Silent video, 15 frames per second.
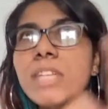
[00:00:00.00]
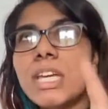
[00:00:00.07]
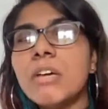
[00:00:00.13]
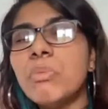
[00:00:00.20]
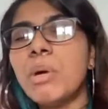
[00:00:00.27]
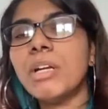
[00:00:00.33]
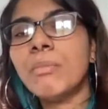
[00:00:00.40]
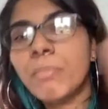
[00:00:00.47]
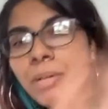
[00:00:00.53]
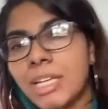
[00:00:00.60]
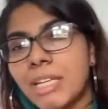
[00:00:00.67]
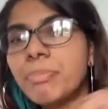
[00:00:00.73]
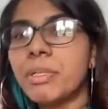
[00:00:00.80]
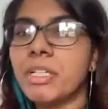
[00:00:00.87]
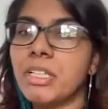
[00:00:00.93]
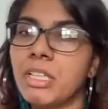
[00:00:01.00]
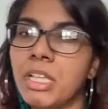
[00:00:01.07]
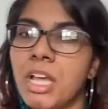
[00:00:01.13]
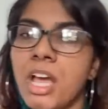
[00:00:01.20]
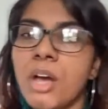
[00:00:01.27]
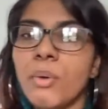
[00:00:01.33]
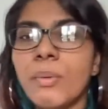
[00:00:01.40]
what
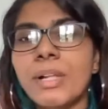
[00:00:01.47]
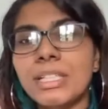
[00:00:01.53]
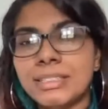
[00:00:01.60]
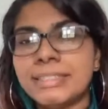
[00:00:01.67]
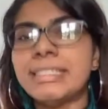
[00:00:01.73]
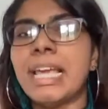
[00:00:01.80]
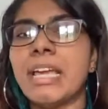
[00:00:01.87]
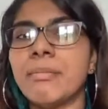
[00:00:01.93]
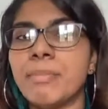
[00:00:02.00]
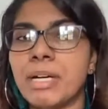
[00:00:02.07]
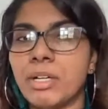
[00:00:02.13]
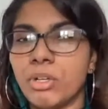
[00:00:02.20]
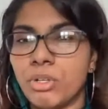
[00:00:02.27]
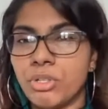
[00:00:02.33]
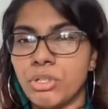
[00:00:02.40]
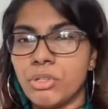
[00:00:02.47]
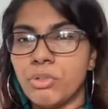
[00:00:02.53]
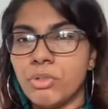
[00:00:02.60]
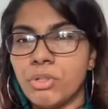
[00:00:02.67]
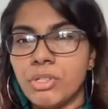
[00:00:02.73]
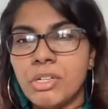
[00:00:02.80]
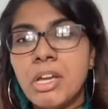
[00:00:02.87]
people will say about
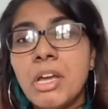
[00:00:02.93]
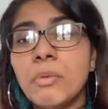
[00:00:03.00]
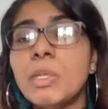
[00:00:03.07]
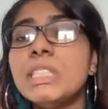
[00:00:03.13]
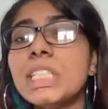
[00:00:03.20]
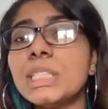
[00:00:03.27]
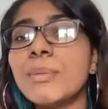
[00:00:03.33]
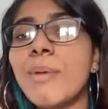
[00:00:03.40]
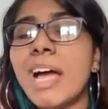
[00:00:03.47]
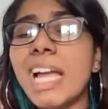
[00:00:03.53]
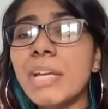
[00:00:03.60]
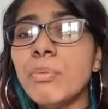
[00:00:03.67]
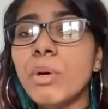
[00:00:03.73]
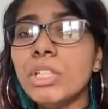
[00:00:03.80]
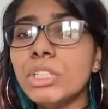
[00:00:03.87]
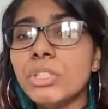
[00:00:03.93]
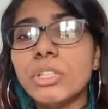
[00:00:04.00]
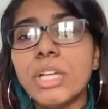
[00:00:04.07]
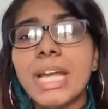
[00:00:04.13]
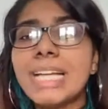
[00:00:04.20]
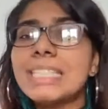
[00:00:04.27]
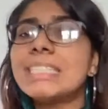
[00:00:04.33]
you, which is why I want you
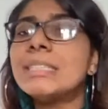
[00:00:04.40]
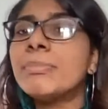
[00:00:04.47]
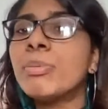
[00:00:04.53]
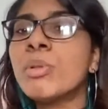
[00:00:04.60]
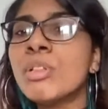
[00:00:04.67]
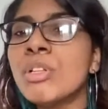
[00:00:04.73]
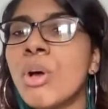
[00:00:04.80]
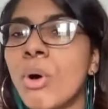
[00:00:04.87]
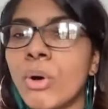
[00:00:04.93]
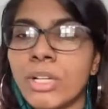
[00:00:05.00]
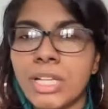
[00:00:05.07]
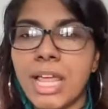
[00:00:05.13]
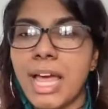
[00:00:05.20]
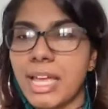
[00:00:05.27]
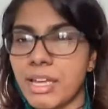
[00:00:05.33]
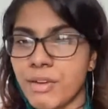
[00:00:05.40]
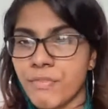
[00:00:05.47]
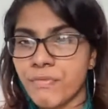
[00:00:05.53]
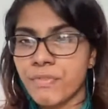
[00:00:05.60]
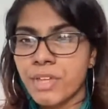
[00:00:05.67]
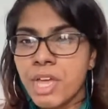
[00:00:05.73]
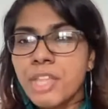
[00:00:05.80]
to explore
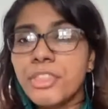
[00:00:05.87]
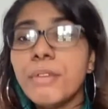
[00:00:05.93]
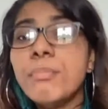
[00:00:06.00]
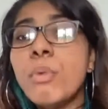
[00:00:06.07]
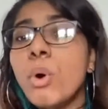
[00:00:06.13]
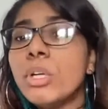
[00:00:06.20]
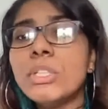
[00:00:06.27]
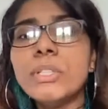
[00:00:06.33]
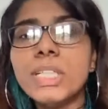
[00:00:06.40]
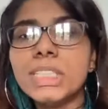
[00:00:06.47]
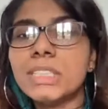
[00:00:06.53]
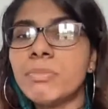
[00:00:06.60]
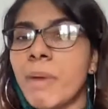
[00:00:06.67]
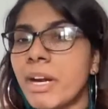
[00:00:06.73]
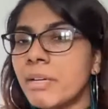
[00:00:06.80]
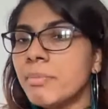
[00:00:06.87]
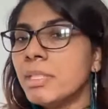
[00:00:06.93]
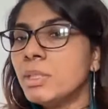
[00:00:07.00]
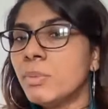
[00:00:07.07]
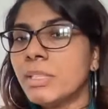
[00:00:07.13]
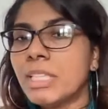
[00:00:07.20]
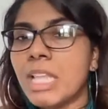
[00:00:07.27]
life. The more you
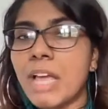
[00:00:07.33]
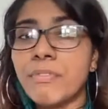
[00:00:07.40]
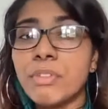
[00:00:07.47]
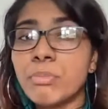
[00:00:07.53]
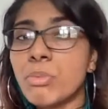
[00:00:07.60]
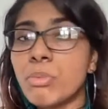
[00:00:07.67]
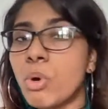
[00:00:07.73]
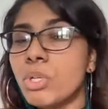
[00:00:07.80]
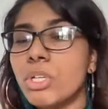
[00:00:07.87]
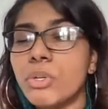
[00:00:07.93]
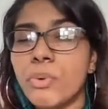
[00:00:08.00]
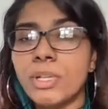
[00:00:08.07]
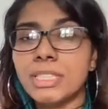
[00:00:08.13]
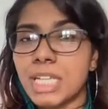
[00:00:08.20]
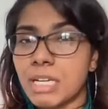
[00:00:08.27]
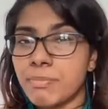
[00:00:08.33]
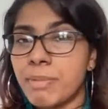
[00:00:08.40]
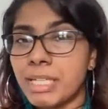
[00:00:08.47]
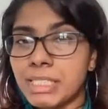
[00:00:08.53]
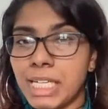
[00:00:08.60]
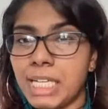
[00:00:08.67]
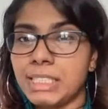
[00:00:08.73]
experiment with life, the more you're going to get
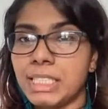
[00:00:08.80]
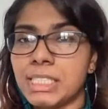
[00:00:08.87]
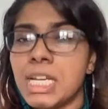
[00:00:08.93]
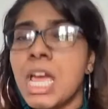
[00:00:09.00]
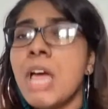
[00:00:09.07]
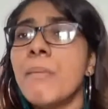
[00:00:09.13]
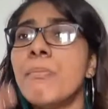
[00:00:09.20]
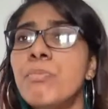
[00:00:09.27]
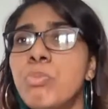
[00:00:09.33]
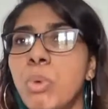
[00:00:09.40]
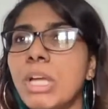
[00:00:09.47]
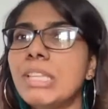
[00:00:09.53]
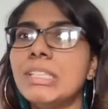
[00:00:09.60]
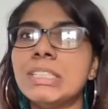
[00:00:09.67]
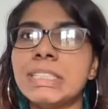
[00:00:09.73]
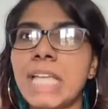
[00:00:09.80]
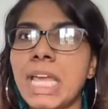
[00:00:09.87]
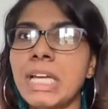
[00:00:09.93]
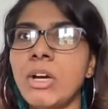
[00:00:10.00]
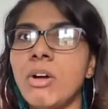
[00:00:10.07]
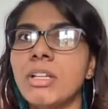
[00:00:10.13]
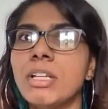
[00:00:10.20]
better at it. With
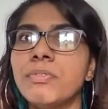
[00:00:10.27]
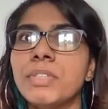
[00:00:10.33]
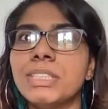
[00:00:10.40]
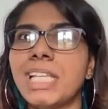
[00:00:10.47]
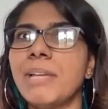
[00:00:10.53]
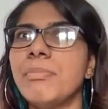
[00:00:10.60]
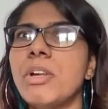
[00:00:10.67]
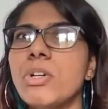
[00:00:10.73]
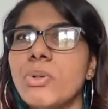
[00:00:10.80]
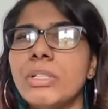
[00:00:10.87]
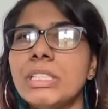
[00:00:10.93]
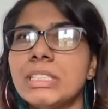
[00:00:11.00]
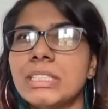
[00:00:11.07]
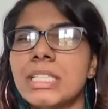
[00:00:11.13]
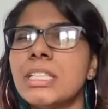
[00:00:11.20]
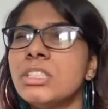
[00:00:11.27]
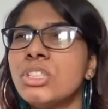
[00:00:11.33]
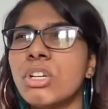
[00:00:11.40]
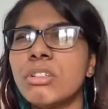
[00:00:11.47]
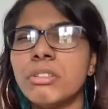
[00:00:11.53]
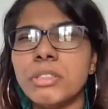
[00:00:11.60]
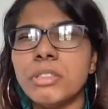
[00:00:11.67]
saying all of this, I'm not going to say
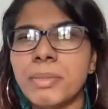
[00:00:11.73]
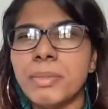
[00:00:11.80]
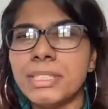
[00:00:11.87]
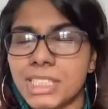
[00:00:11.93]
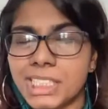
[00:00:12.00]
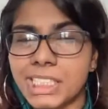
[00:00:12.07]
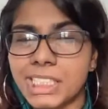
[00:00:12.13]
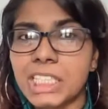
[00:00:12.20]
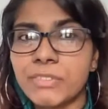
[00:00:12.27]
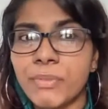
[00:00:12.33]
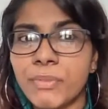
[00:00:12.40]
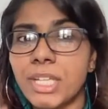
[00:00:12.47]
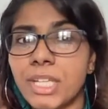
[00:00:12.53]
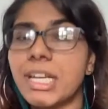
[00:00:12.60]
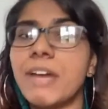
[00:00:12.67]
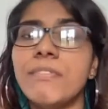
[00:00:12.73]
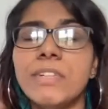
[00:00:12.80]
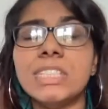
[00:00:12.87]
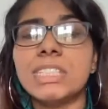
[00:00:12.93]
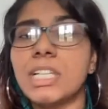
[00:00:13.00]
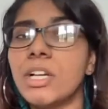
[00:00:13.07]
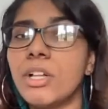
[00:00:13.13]
that you're going to be successful at
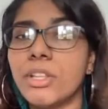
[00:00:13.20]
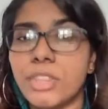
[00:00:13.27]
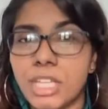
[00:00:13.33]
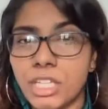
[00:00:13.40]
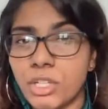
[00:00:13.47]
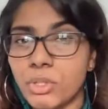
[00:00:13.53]
every single thing you